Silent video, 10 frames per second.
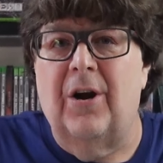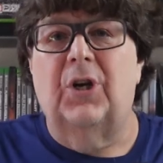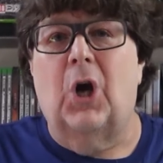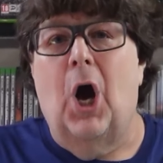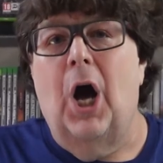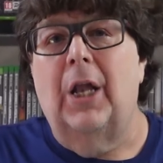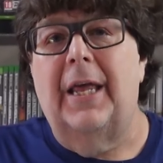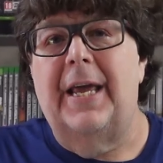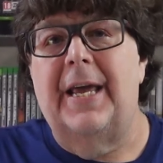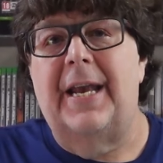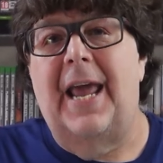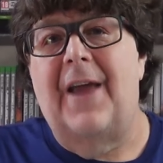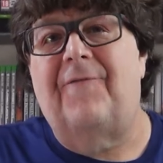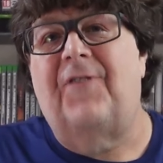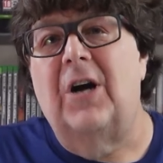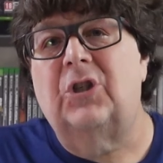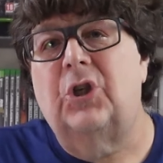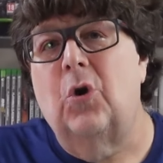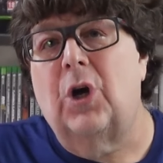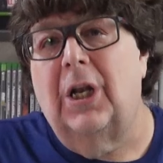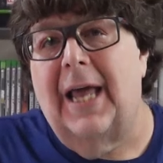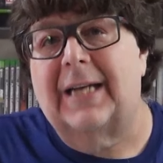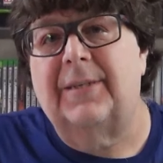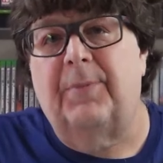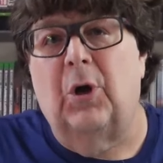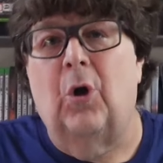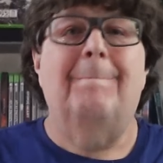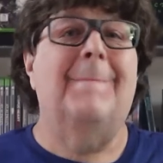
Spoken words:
to call it a functional collectible